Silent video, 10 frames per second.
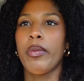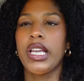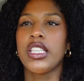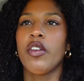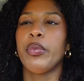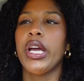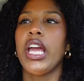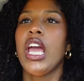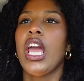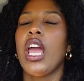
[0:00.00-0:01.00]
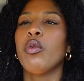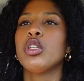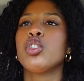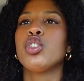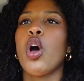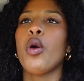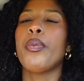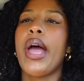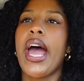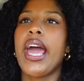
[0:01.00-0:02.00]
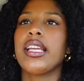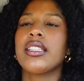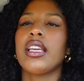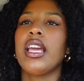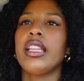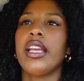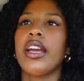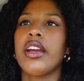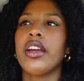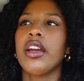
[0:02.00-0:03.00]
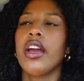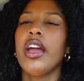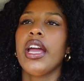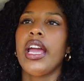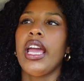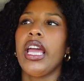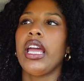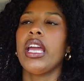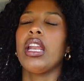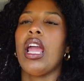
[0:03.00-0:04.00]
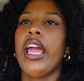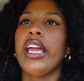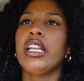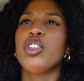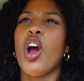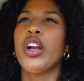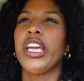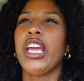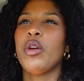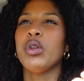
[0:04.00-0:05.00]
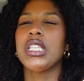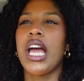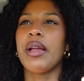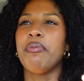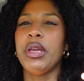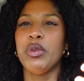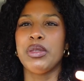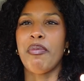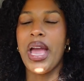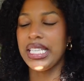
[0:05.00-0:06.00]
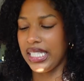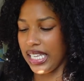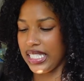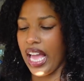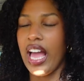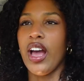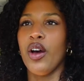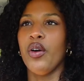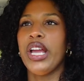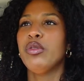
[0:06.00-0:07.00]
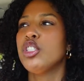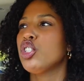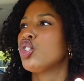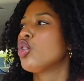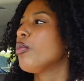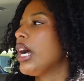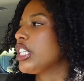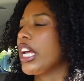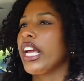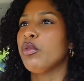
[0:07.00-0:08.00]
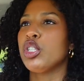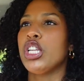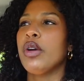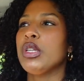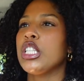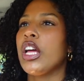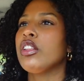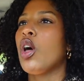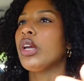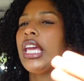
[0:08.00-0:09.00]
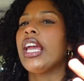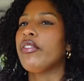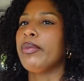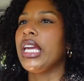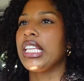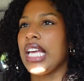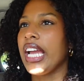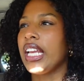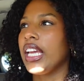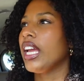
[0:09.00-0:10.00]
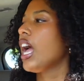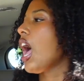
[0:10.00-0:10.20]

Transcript: myself. But it was so packed in there and in Target it was like it was messy as hell it was just too much like it was it was low, key giving me anxiety